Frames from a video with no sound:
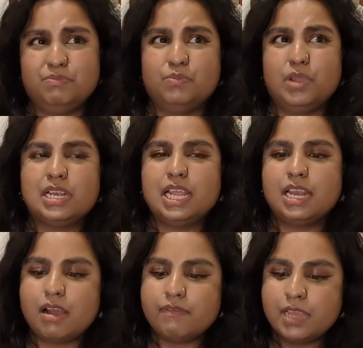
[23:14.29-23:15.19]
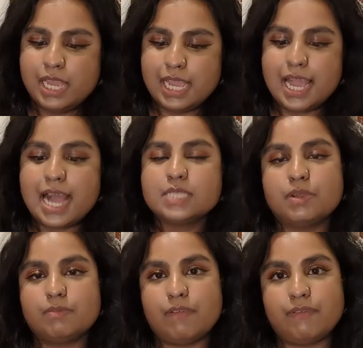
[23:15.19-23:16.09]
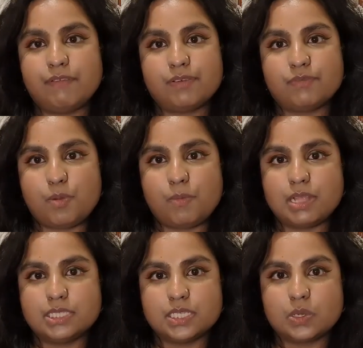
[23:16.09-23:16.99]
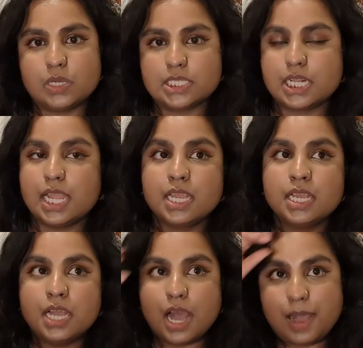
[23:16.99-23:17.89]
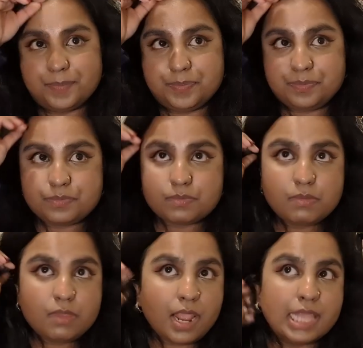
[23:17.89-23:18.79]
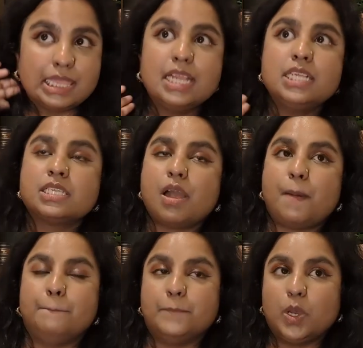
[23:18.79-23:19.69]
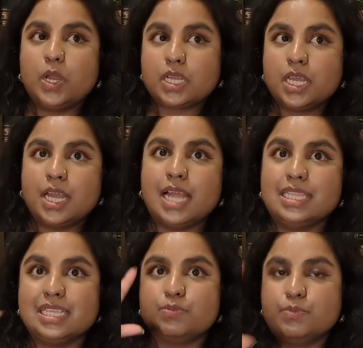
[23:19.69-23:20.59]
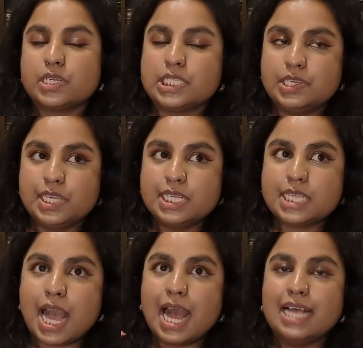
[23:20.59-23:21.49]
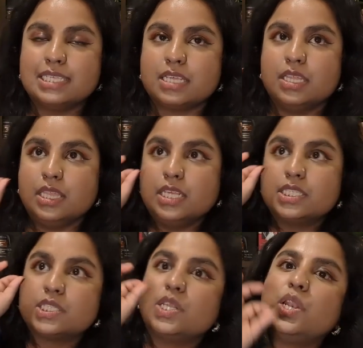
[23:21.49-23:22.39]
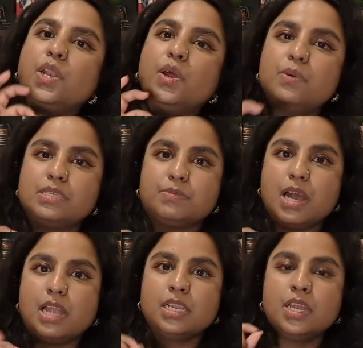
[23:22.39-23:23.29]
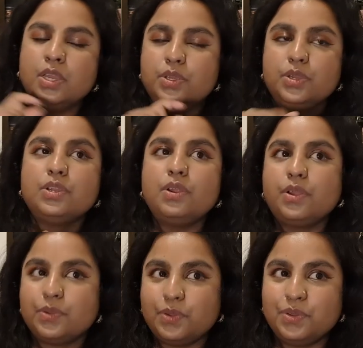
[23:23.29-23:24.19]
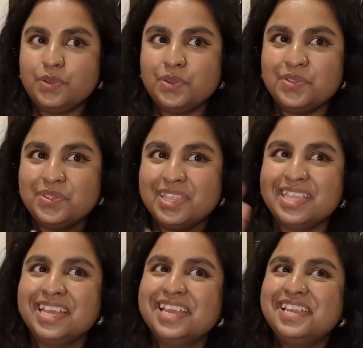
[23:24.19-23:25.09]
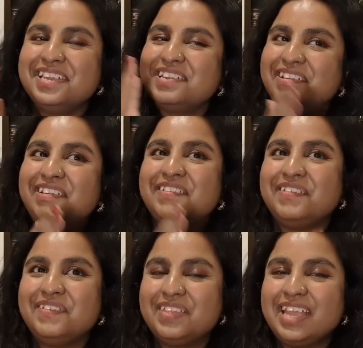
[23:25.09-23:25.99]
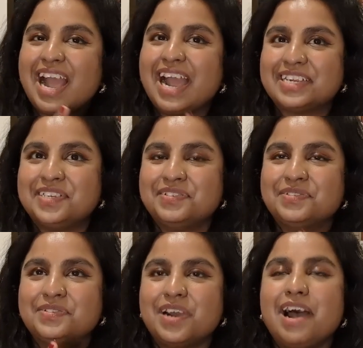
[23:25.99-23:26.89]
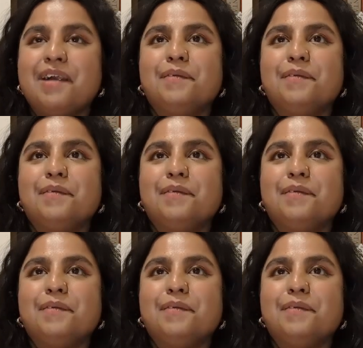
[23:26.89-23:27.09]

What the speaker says: weirdly enough. It has one of my favorite romances, honestly. This book and this book series has the slowest burn. You don't know who you don't know who the actual